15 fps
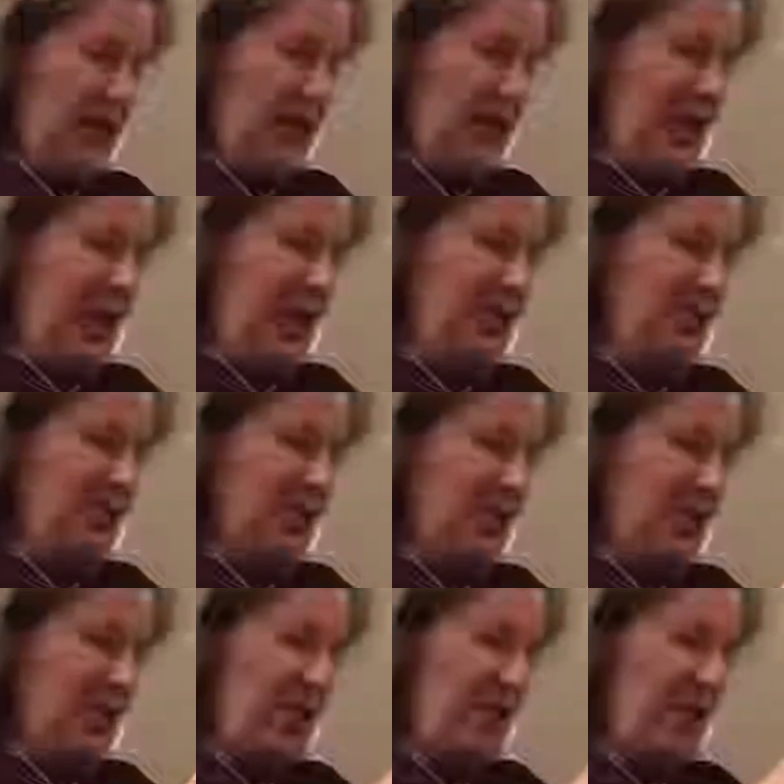energies
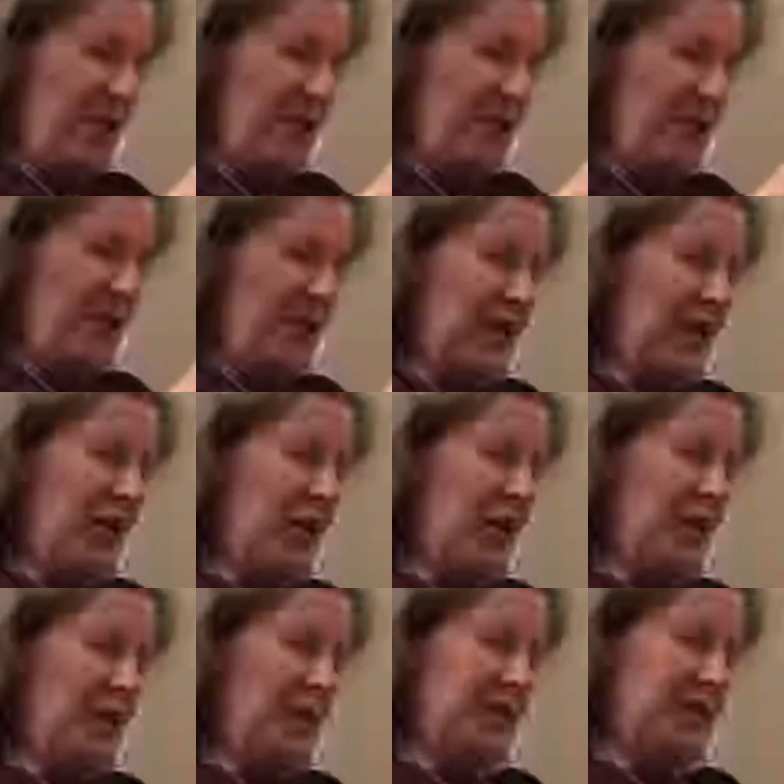are filling up,
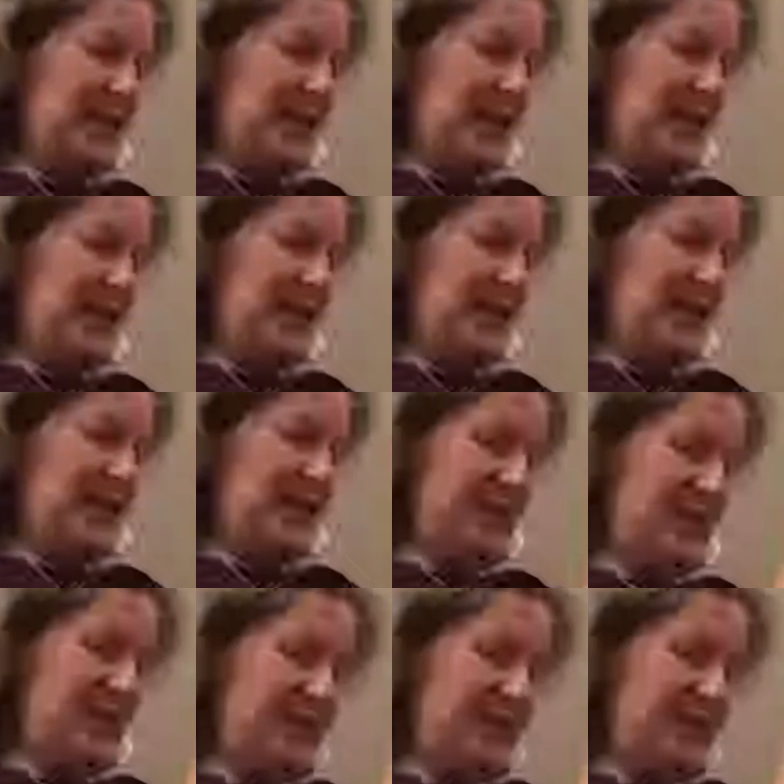it's like this